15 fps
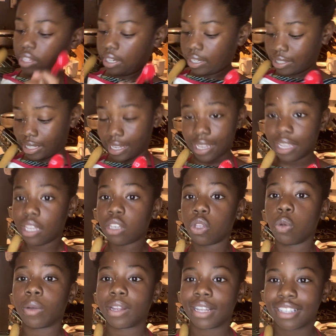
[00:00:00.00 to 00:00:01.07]
is in, you
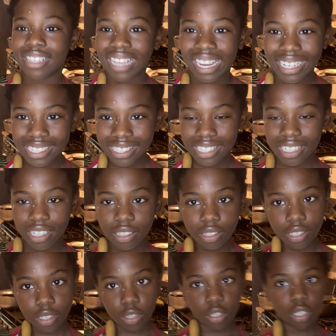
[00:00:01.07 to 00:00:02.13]
can taste it a
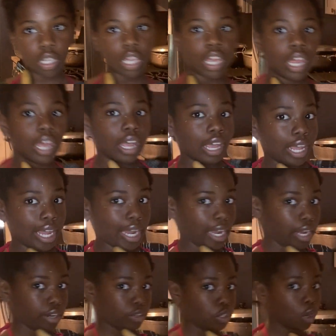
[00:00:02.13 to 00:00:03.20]
little,
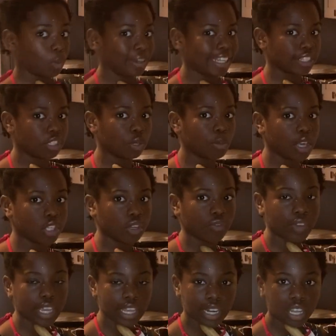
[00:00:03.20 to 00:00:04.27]
and don't eat too much of
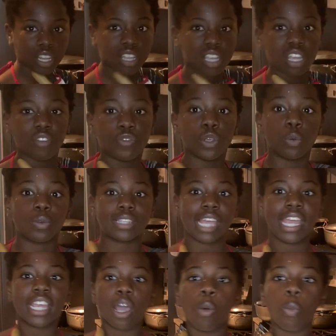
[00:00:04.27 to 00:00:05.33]
it. If you
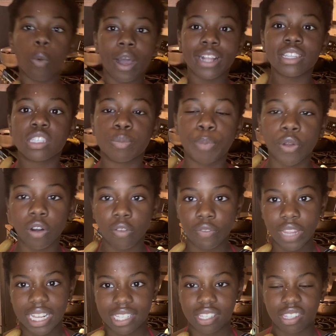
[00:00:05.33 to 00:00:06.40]
take 1 spoon of
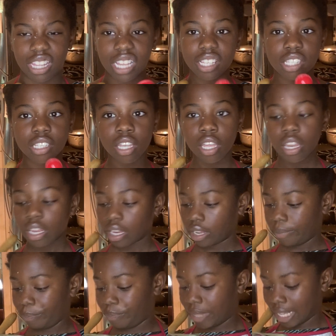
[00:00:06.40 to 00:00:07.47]
this
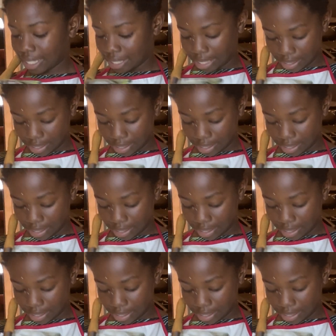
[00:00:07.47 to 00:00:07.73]
is